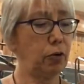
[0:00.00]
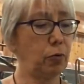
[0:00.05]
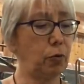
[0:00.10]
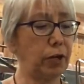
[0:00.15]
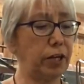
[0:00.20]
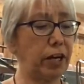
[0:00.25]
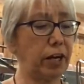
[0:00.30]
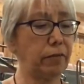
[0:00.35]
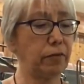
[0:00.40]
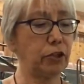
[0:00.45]

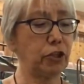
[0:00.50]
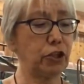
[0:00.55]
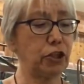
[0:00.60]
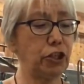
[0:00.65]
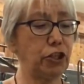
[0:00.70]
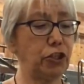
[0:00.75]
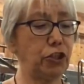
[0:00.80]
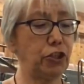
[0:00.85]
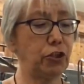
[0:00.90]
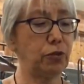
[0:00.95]
Whatever
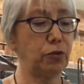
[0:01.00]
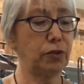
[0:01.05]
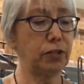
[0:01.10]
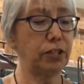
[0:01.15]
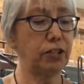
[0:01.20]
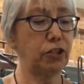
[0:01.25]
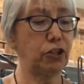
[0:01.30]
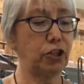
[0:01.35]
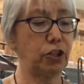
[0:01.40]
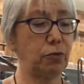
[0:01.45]
she
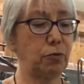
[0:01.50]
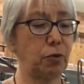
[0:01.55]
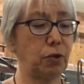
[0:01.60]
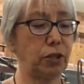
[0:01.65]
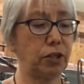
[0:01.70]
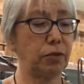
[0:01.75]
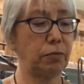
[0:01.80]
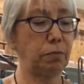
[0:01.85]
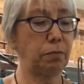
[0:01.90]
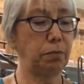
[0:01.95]
chooses, she will
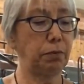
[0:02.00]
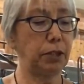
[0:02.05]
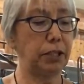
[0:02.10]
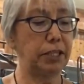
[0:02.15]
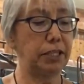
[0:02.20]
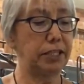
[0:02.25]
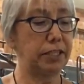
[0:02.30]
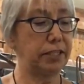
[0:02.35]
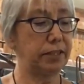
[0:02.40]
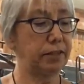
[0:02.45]

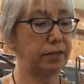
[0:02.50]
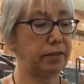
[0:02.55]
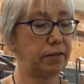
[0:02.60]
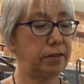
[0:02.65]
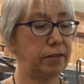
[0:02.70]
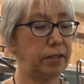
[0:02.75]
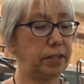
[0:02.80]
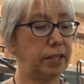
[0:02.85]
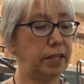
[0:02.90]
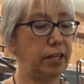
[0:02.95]
complete
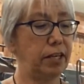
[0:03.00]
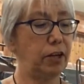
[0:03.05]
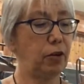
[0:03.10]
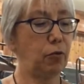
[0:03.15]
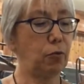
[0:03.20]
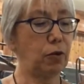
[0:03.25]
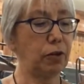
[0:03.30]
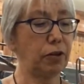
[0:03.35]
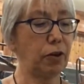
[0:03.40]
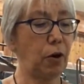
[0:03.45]

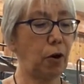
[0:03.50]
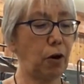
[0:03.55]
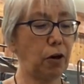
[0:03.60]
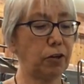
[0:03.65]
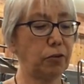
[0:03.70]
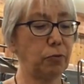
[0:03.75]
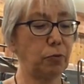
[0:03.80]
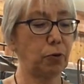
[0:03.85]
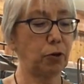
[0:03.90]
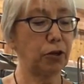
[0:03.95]
with
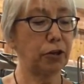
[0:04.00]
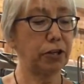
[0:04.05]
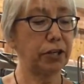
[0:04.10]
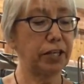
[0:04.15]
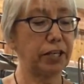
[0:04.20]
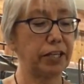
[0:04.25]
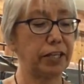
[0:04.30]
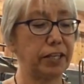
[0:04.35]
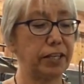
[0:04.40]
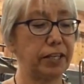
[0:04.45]
hard
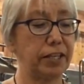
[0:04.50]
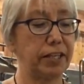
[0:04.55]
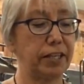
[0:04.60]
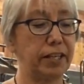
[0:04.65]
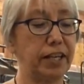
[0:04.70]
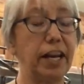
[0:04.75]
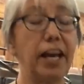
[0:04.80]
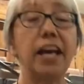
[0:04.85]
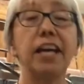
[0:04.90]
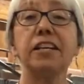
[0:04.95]
work
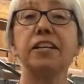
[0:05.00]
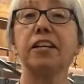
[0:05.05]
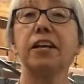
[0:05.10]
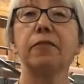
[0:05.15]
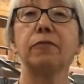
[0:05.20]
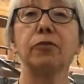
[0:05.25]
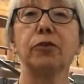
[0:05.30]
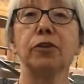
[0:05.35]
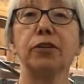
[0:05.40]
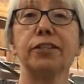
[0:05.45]
and
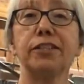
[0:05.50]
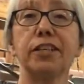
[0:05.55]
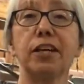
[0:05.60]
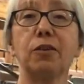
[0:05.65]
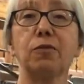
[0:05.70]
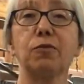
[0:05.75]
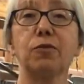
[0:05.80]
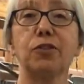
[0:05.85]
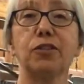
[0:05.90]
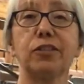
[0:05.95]
never a
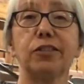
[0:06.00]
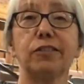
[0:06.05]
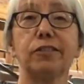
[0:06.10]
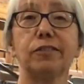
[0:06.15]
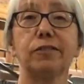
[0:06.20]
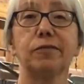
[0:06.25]
doubt.